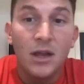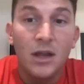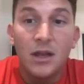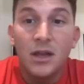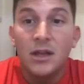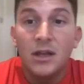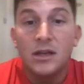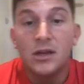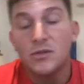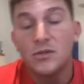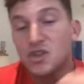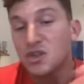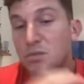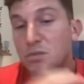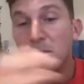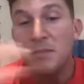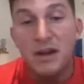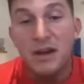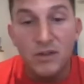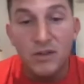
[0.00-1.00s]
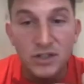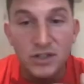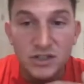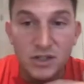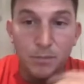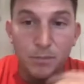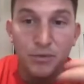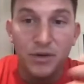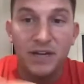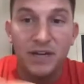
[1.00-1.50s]
just mirrors the
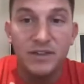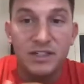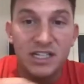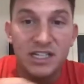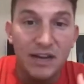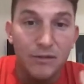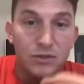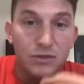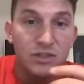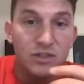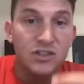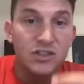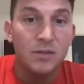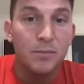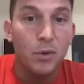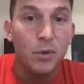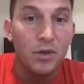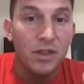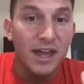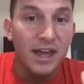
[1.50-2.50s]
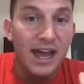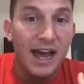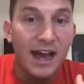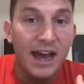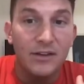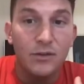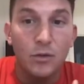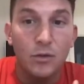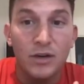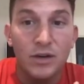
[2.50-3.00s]
previous levels of support they had,
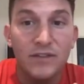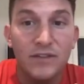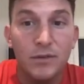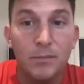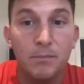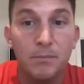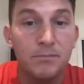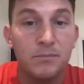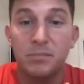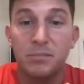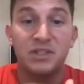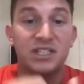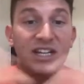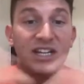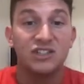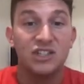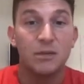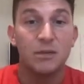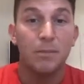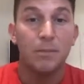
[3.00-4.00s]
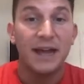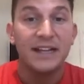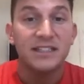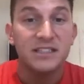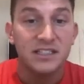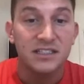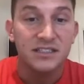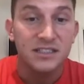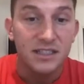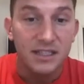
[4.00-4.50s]
or even potentially
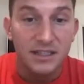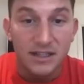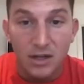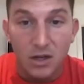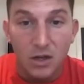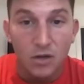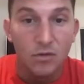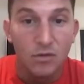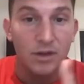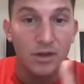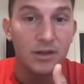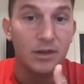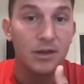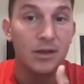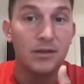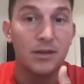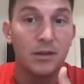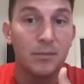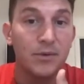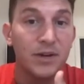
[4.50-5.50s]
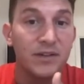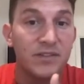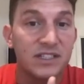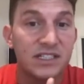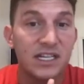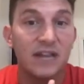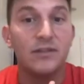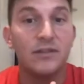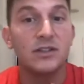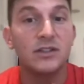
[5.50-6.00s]
betters in the long run the previous
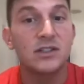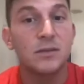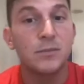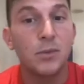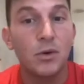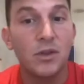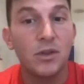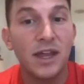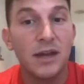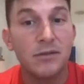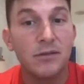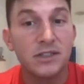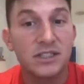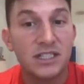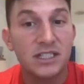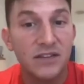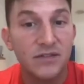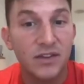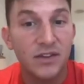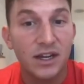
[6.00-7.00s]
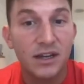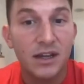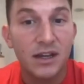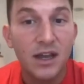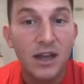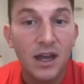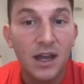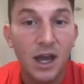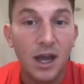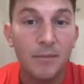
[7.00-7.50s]
level of support they're receiving,
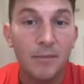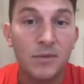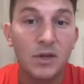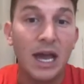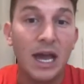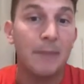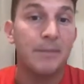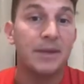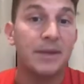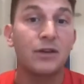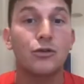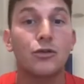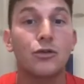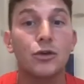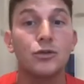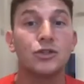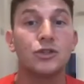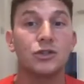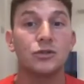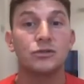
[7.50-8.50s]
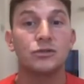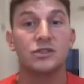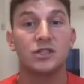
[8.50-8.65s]
can be crucial to